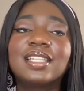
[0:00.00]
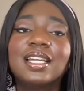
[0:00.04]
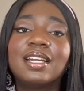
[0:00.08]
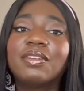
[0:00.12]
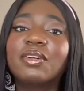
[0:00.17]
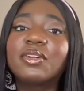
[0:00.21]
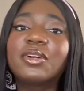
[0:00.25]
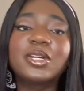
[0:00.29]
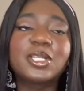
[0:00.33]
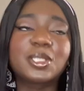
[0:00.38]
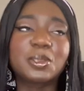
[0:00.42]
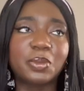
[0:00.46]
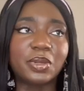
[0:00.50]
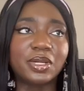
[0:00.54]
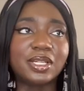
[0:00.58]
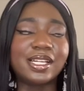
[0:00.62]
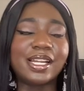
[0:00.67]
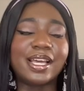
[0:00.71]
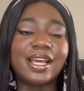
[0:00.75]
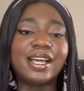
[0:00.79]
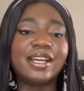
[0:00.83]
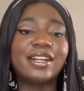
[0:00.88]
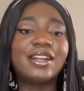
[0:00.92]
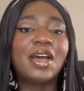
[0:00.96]
They never
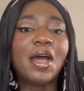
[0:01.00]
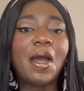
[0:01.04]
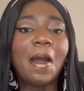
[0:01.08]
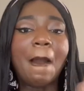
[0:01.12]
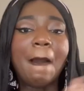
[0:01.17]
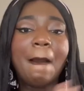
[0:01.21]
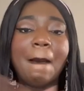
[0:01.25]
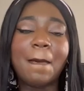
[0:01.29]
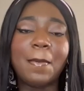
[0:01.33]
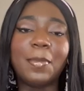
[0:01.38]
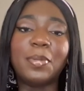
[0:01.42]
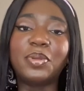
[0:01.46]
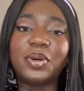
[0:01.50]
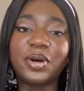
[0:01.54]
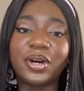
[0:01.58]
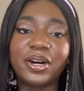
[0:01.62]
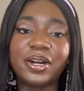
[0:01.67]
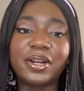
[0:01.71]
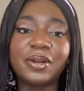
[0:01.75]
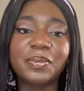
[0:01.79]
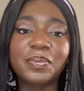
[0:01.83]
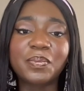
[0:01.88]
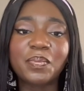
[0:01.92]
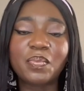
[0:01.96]
responded,
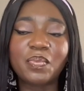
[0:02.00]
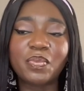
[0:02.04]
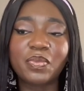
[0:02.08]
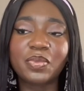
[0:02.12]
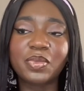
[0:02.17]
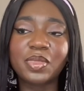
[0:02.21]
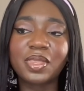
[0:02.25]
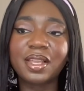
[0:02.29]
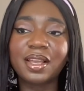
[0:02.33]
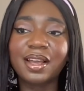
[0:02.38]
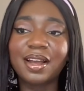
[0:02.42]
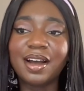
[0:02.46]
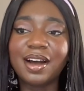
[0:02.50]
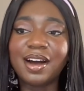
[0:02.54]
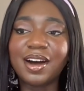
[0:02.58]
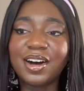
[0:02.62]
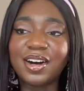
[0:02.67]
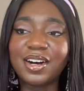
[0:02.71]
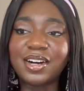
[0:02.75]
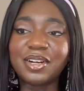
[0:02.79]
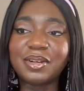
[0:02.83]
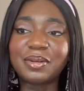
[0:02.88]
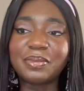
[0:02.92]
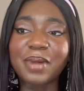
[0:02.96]
but
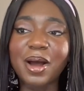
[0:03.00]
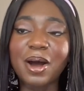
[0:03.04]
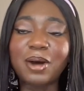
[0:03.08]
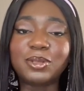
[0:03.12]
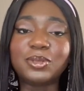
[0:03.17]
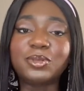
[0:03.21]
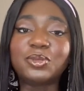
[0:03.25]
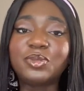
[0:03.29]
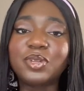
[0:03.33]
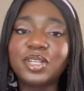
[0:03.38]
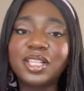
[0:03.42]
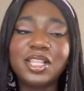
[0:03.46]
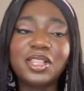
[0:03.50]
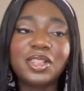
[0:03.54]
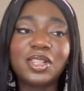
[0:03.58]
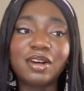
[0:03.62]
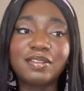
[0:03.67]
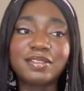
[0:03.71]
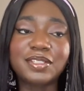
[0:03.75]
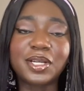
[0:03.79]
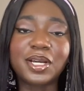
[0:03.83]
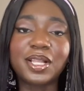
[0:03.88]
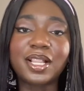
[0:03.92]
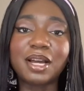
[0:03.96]
I would really
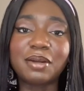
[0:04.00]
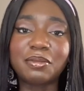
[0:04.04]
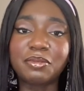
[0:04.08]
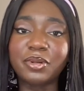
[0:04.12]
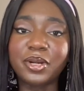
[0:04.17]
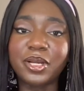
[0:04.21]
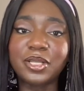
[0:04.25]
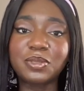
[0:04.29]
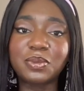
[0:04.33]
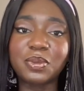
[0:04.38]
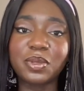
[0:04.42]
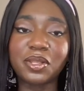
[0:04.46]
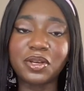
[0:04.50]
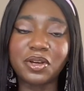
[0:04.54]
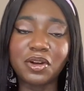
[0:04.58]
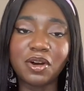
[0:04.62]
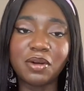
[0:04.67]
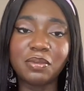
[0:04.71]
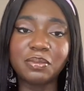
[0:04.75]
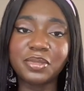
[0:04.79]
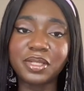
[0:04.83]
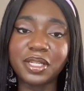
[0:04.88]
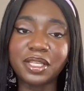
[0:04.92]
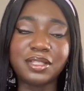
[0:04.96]
love to collaborate with the
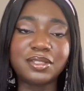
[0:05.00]
company